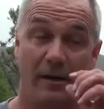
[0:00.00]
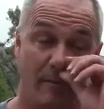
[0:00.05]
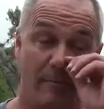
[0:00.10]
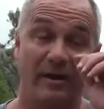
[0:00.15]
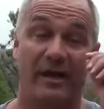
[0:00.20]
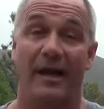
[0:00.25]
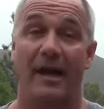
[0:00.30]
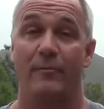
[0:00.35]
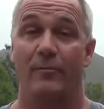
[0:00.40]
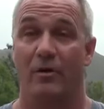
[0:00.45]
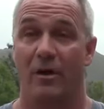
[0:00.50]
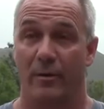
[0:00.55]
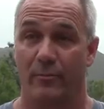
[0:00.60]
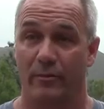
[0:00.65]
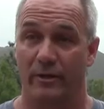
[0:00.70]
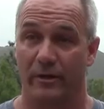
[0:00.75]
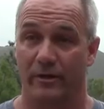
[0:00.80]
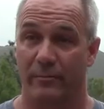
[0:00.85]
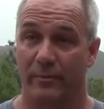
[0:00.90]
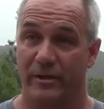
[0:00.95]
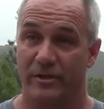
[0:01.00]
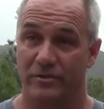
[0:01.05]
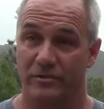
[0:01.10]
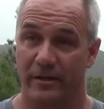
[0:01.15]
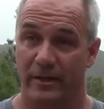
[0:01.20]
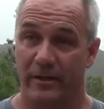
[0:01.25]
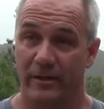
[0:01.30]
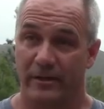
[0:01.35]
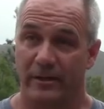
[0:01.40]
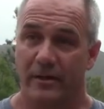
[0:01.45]
a camera operator by
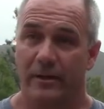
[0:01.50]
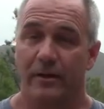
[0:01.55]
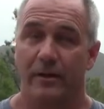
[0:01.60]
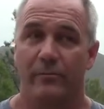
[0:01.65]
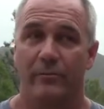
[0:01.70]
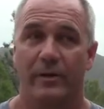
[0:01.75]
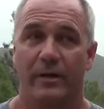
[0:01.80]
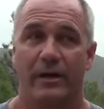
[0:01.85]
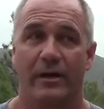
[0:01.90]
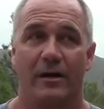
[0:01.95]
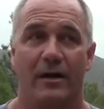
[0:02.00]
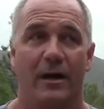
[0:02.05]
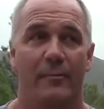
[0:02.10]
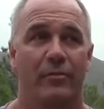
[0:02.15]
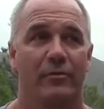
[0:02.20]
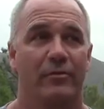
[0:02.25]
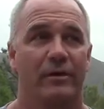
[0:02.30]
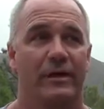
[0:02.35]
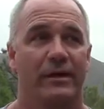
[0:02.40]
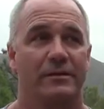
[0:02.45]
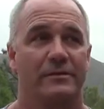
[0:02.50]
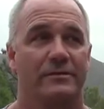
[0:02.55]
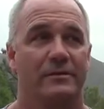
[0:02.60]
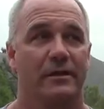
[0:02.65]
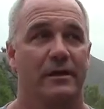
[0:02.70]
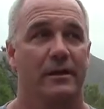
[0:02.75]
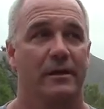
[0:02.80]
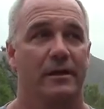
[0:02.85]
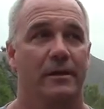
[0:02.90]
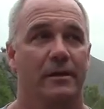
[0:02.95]
trade, but I operate
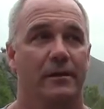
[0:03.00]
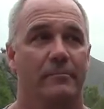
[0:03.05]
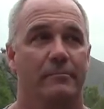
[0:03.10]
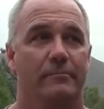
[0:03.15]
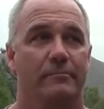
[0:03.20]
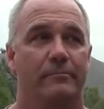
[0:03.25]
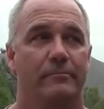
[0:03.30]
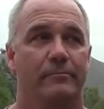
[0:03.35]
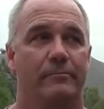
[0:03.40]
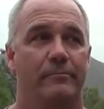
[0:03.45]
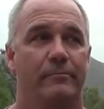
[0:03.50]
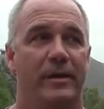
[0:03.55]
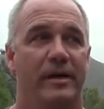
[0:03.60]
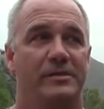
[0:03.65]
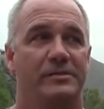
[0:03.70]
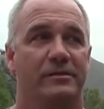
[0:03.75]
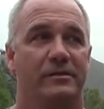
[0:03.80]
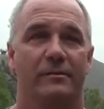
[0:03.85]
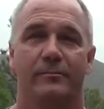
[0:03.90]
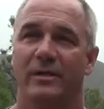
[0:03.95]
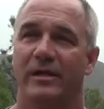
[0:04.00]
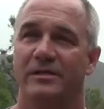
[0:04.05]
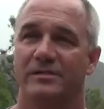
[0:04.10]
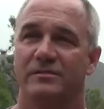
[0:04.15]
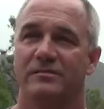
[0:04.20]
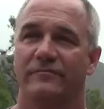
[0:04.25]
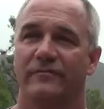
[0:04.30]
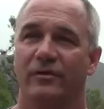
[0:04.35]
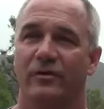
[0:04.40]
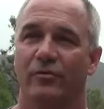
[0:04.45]
basically
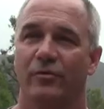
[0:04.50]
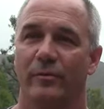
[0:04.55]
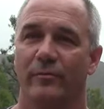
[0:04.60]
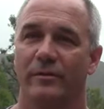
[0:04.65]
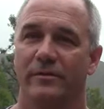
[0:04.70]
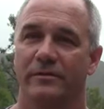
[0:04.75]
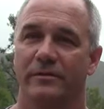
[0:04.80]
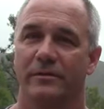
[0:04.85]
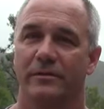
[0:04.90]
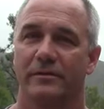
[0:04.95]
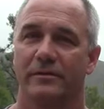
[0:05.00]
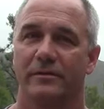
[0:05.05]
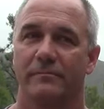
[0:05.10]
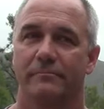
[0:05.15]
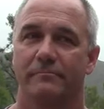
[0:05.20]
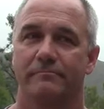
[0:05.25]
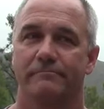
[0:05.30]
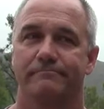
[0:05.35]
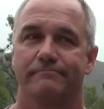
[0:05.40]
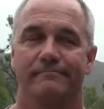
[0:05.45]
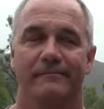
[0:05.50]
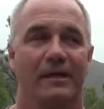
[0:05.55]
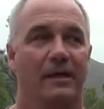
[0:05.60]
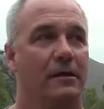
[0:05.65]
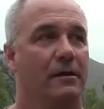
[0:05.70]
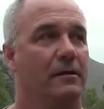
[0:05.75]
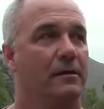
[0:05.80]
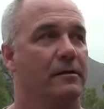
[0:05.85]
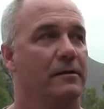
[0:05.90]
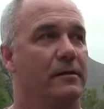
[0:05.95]
pieces of equipment that,
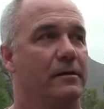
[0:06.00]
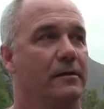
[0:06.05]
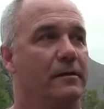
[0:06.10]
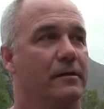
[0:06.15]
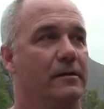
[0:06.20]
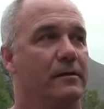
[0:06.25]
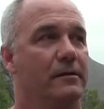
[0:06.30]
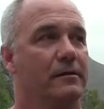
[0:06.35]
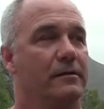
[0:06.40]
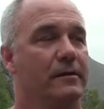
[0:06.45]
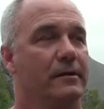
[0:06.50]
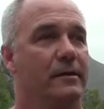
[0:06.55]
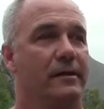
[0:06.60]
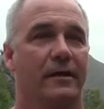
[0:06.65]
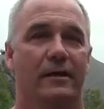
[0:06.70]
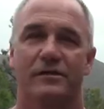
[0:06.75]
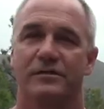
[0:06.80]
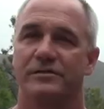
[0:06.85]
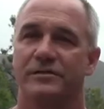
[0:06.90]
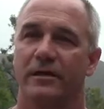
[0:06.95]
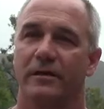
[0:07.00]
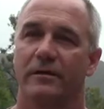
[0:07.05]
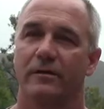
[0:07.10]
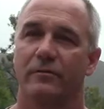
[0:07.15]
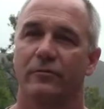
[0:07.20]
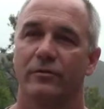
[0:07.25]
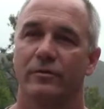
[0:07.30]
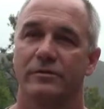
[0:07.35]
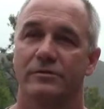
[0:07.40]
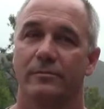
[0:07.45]
I don't know how to say it. In
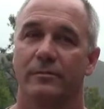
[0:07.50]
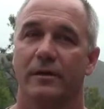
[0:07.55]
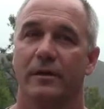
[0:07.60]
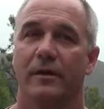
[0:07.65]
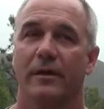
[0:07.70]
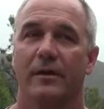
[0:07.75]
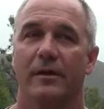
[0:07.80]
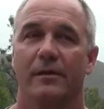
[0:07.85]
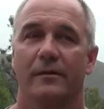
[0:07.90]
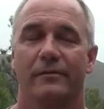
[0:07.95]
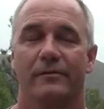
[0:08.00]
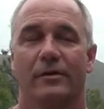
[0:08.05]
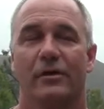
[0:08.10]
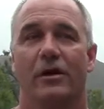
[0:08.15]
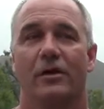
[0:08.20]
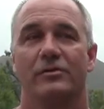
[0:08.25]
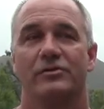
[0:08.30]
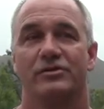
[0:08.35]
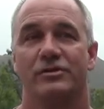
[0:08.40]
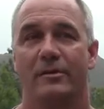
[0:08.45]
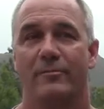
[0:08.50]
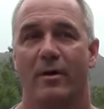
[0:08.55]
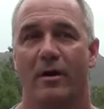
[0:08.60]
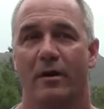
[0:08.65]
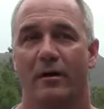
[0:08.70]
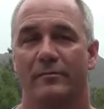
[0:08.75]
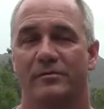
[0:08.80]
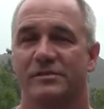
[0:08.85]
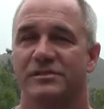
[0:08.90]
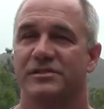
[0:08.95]
other words, they're called jib
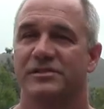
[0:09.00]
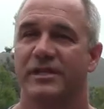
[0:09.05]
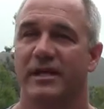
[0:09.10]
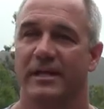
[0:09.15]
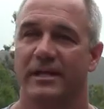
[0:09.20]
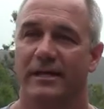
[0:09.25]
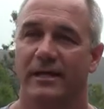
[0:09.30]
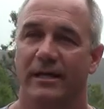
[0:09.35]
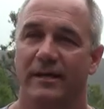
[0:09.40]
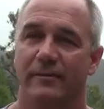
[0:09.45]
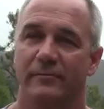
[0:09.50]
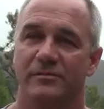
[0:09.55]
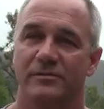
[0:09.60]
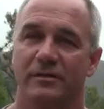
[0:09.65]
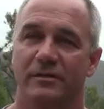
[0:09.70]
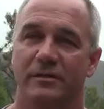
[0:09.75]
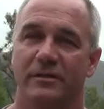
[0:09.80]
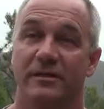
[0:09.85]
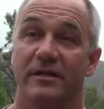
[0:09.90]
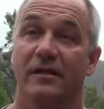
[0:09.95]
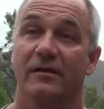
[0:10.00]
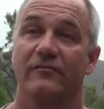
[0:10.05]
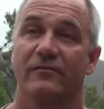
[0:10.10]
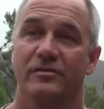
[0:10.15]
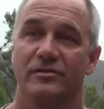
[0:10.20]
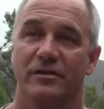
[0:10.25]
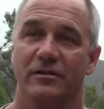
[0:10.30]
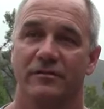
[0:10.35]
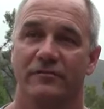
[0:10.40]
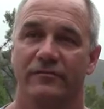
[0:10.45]
arms and steady cams in the
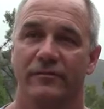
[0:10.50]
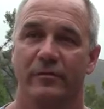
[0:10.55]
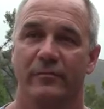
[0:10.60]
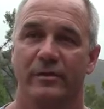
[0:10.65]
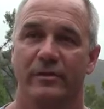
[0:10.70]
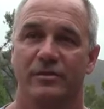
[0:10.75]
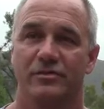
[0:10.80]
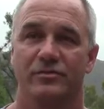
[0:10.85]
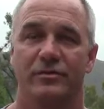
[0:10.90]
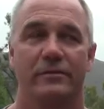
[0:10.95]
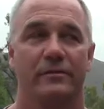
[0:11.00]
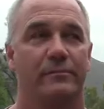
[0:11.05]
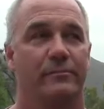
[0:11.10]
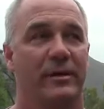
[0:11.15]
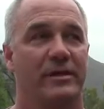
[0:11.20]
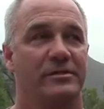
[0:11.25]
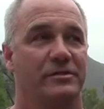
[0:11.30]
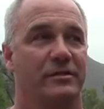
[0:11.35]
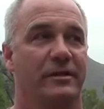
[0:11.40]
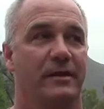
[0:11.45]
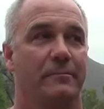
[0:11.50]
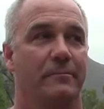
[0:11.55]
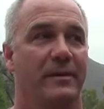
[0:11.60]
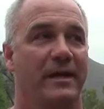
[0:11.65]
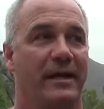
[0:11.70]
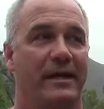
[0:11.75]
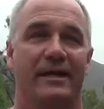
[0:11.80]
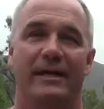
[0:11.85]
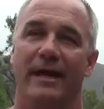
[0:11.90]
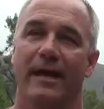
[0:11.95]
television and the film industry. And basically, they
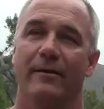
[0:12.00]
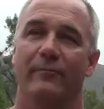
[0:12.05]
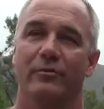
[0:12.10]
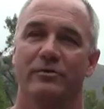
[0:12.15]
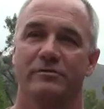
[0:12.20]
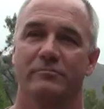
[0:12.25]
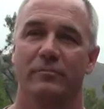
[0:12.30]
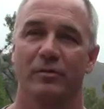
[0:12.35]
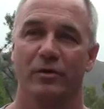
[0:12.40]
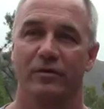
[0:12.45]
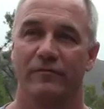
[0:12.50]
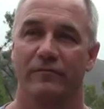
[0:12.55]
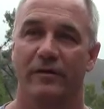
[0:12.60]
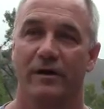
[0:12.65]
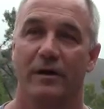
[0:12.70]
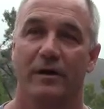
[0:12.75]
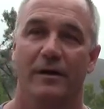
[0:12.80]
make cameras move.